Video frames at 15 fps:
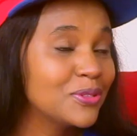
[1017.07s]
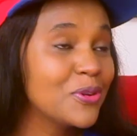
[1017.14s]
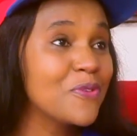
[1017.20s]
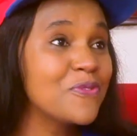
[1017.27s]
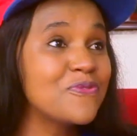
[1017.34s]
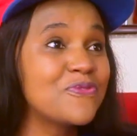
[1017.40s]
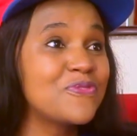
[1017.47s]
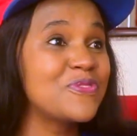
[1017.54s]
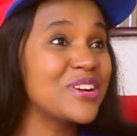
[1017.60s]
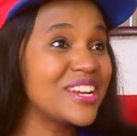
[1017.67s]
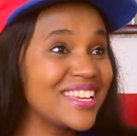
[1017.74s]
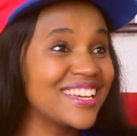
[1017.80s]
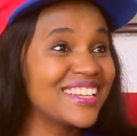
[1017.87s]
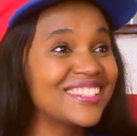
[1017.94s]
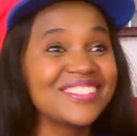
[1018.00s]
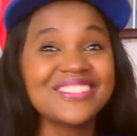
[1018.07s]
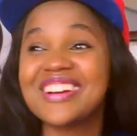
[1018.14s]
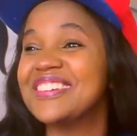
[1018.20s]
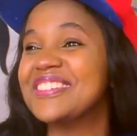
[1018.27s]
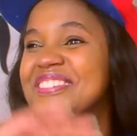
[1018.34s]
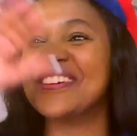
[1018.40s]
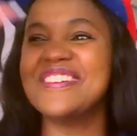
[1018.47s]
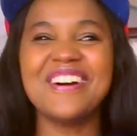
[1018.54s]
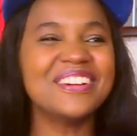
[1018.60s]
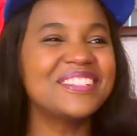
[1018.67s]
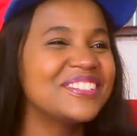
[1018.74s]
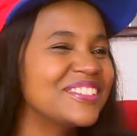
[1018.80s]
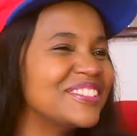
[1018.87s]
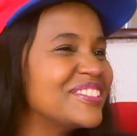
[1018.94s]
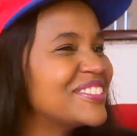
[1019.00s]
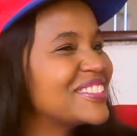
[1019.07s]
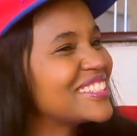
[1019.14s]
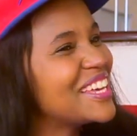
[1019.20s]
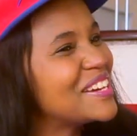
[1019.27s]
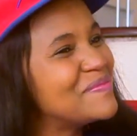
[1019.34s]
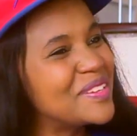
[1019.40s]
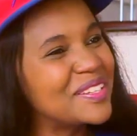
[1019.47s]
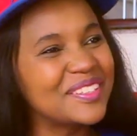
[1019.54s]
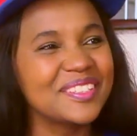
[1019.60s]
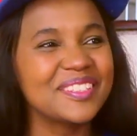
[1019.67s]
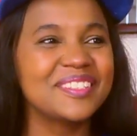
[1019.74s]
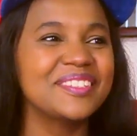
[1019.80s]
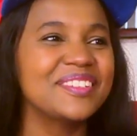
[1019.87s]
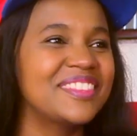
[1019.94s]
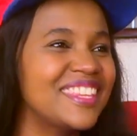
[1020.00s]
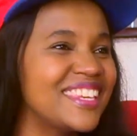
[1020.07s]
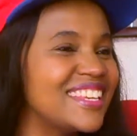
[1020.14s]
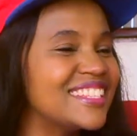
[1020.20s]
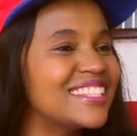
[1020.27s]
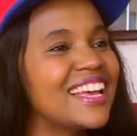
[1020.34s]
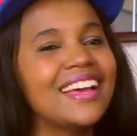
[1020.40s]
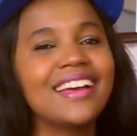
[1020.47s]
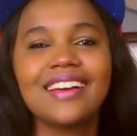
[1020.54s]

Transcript: you're free and you can go out, you can go clubbing, you can do things.